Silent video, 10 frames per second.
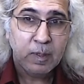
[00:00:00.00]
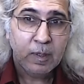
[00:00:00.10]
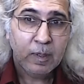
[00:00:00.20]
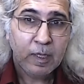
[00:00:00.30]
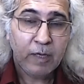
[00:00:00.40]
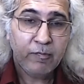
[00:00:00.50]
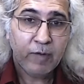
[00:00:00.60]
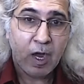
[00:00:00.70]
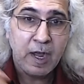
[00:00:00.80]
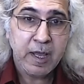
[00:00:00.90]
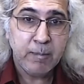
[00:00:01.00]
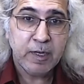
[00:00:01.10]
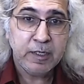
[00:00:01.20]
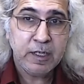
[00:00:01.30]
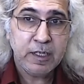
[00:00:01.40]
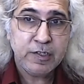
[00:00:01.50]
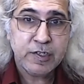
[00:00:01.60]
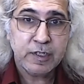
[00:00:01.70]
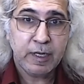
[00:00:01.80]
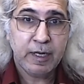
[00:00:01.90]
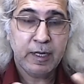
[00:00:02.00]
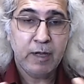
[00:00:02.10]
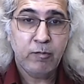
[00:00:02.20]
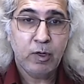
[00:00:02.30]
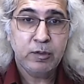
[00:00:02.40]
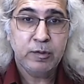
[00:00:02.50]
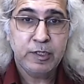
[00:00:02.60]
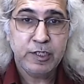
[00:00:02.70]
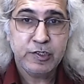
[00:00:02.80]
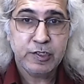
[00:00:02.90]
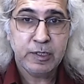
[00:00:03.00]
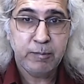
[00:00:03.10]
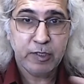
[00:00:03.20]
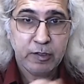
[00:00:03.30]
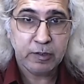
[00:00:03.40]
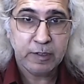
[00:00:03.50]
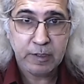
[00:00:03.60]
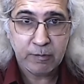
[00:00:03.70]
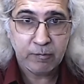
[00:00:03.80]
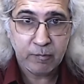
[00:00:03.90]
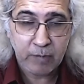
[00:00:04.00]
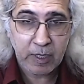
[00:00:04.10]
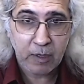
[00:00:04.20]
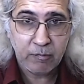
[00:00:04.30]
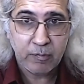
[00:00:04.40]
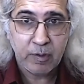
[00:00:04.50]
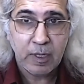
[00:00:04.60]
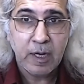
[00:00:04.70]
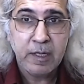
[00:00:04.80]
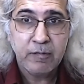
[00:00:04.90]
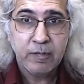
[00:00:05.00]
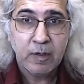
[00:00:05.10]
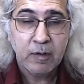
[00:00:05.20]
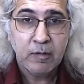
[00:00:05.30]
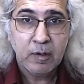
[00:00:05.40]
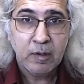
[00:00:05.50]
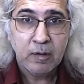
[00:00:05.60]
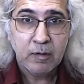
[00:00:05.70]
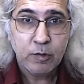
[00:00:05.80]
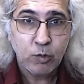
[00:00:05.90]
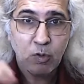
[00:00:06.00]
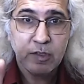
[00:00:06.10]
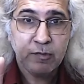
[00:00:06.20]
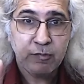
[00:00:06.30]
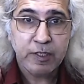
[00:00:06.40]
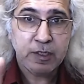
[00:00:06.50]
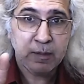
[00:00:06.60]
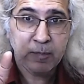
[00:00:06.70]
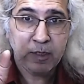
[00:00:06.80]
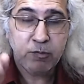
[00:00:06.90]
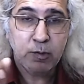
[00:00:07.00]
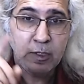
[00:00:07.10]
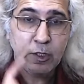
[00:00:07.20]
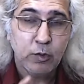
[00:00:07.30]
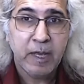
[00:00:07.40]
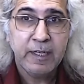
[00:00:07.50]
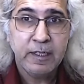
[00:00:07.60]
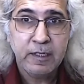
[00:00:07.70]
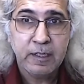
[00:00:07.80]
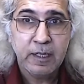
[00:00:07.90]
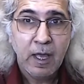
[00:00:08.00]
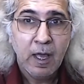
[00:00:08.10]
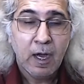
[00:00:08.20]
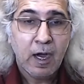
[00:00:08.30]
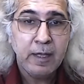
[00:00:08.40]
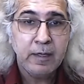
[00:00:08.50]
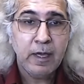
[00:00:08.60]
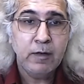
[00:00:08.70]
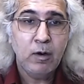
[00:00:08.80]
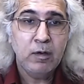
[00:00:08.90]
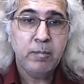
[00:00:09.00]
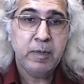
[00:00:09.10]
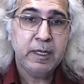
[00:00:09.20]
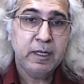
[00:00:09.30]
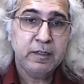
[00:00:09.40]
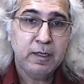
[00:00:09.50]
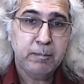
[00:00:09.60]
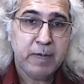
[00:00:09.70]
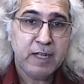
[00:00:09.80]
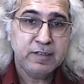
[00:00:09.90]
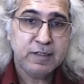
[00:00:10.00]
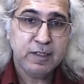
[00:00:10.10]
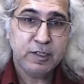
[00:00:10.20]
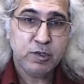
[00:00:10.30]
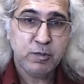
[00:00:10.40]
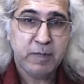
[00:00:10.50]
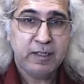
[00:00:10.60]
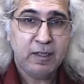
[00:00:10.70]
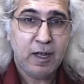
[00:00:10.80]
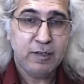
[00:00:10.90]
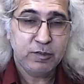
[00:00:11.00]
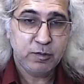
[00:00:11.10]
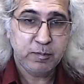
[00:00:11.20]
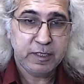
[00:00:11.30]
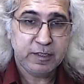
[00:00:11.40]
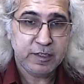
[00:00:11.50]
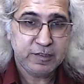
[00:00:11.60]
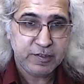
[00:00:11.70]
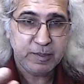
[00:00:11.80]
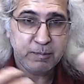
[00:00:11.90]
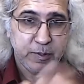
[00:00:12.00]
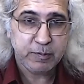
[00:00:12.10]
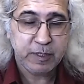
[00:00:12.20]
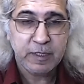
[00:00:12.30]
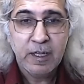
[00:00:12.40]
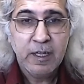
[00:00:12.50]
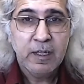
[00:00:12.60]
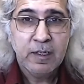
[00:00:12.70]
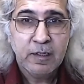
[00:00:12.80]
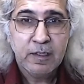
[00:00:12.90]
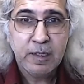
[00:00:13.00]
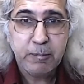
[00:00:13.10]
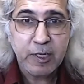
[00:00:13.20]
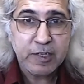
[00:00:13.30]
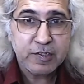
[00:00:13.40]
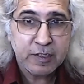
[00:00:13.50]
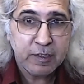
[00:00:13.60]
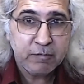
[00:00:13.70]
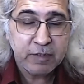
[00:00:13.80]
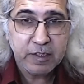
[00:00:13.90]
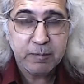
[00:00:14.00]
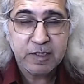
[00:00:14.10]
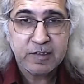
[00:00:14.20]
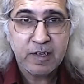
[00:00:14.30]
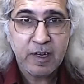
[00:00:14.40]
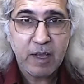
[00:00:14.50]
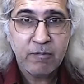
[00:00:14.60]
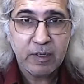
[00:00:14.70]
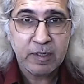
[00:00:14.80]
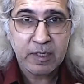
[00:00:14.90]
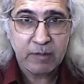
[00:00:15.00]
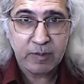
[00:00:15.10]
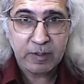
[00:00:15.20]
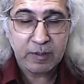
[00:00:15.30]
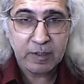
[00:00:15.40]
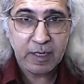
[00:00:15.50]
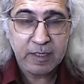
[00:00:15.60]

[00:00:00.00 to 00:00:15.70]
If I am a teacher and I want to teach liberatory way of life towards freedom and full humanity, I cannot bring it in a basket to my classroom and distribute it liberation and freedom is never given, right?